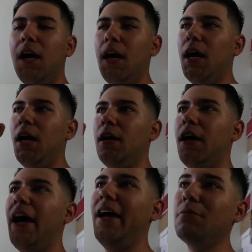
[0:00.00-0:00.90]

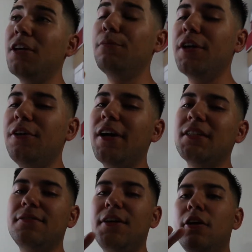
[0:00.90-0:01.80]
I am going to bring you
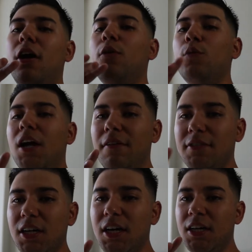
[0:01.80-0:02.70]
guys a video on what
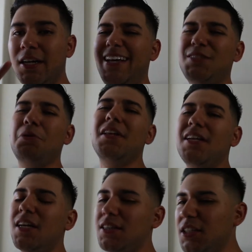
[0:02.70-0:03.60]
I've done. It's
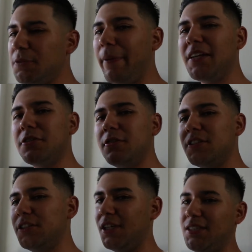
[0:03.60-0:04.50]
really nothing special.
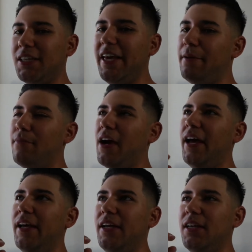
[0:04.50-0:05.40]
It's just to get
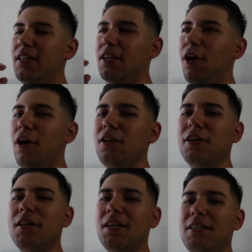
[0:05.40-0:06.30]
my car
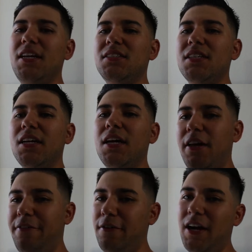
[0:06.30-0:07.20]
looking decent.
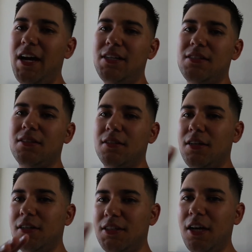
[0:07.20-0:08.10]
If you guys
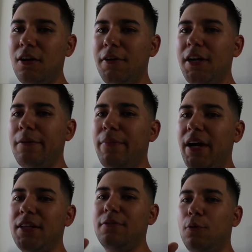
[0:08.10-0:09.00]
could tell already
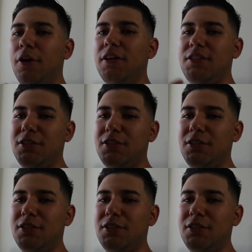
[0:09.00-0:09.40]
by the word